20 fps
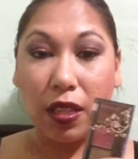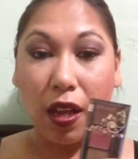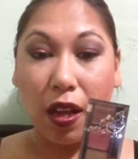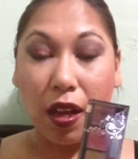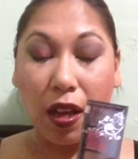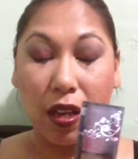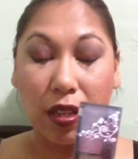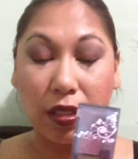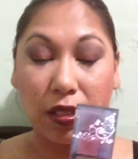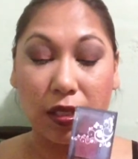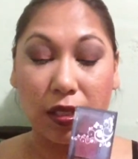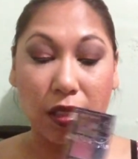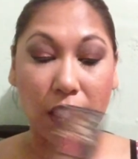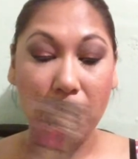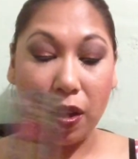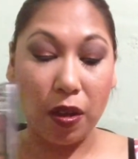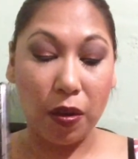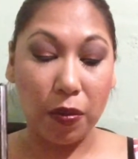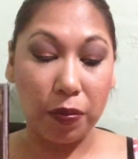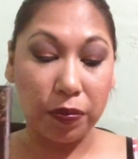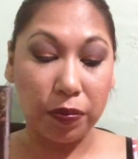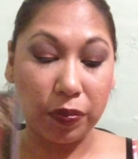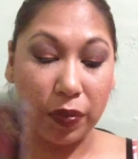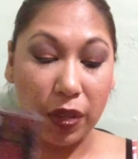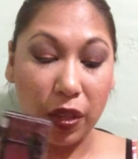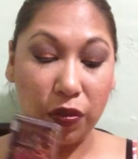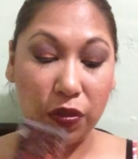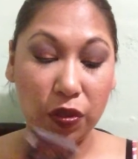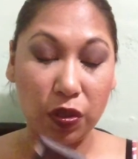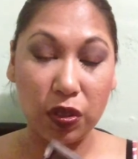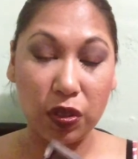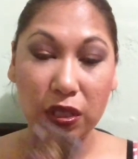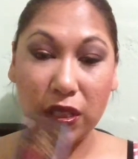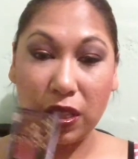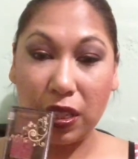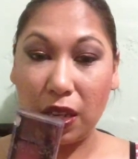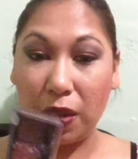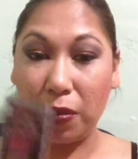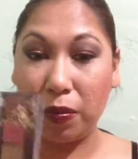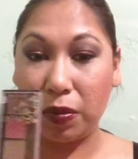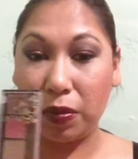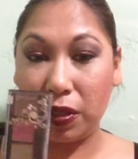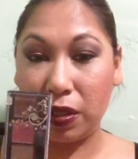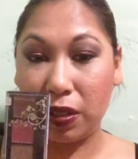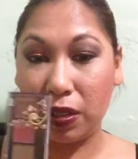and if you see them,